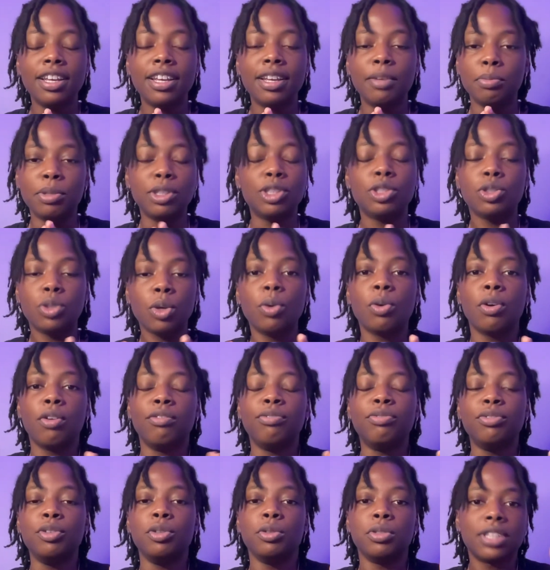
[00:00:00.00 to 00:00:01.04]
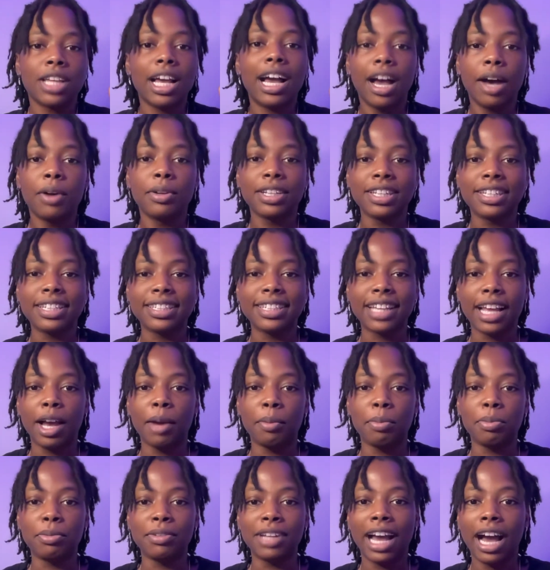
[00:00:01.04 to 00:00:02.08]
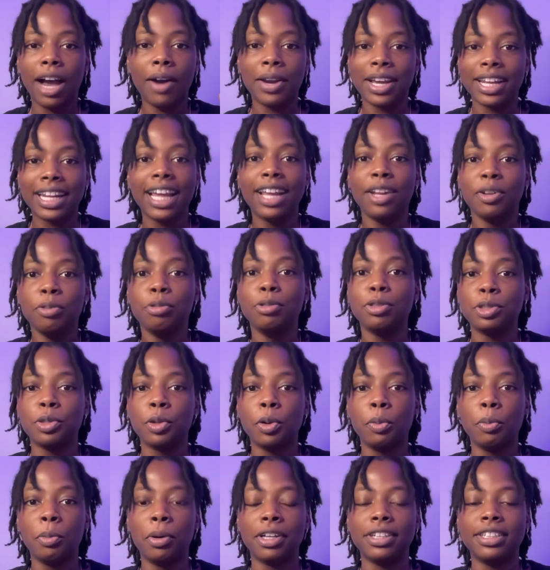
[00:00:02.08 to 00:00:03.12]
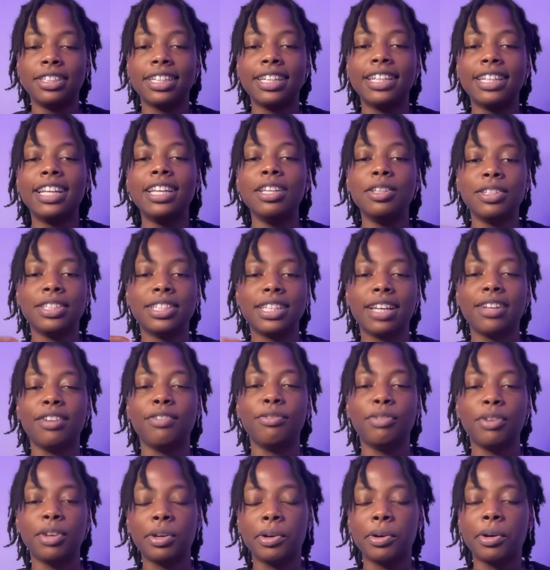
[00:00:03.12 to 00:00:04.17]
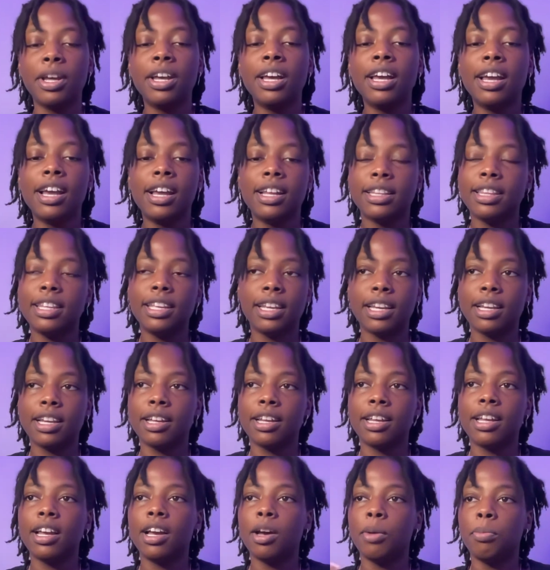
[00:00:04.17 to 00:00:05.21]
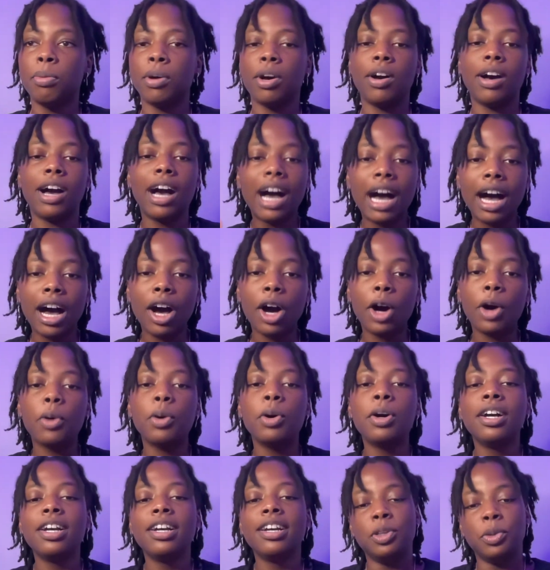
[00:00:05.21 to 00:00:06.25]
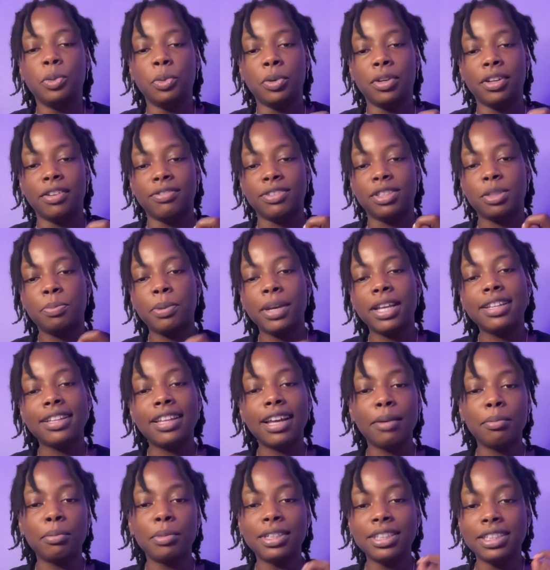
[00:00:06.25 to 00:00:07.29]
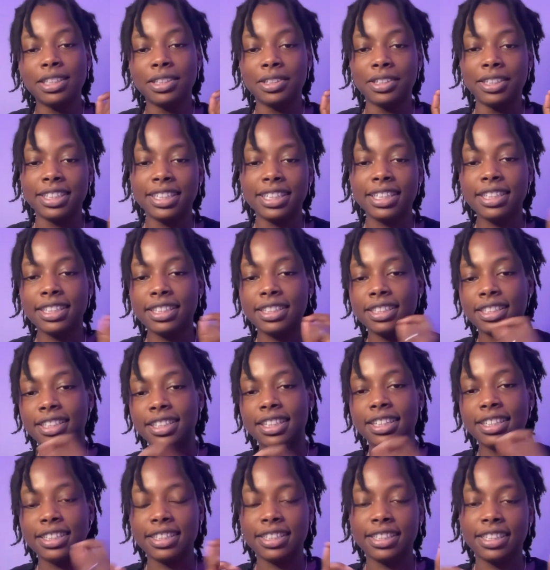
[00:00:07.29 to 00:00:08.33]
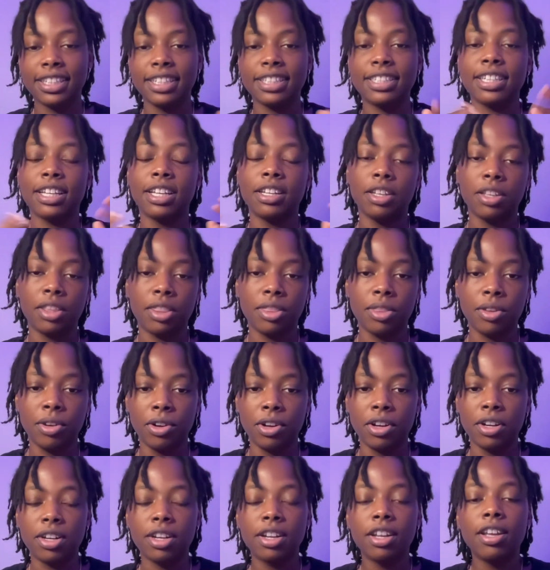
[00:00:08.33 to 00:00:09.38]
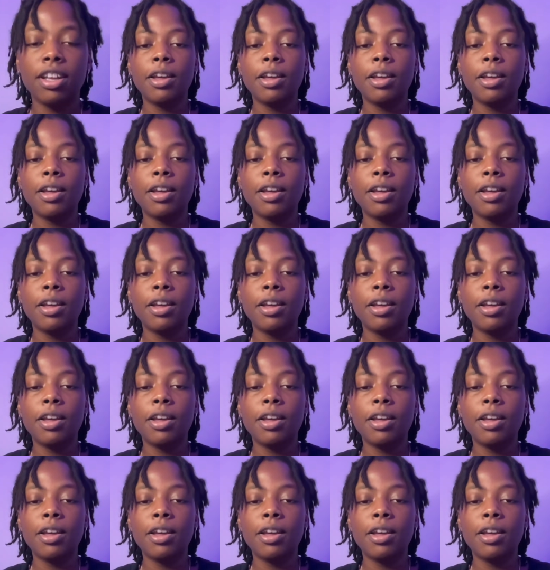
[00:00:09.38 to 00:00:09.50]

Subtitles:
be so confused. How did this happen? How can I lose so much? And then you start to think about how you would have spent that money on this, and the third.